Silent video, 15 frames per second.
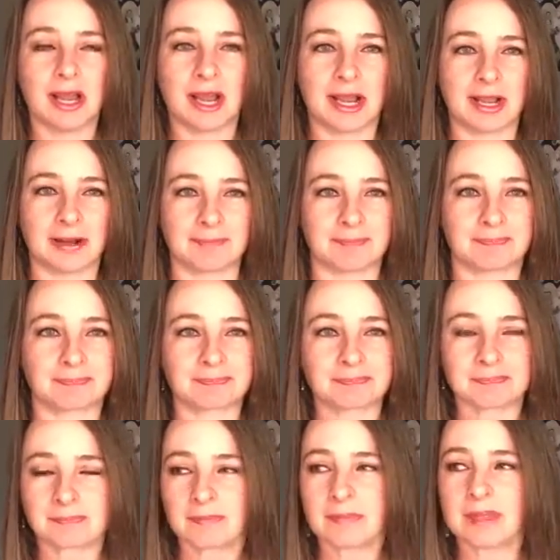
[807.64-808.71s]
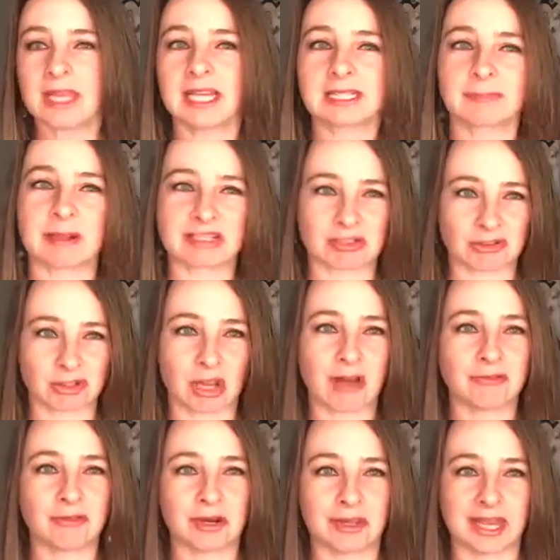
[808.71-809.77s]
a special
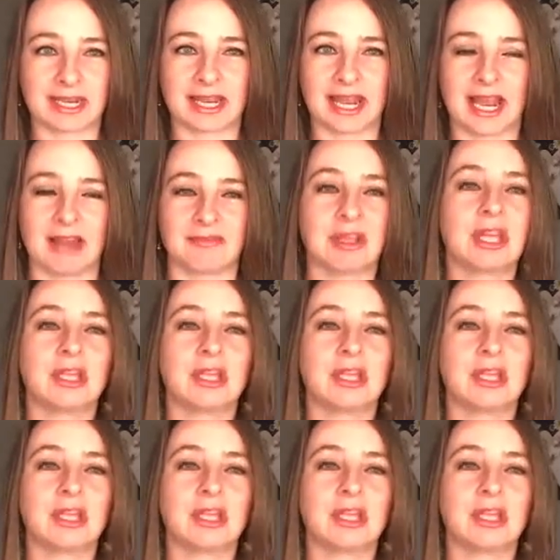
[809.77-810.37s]
software that I have.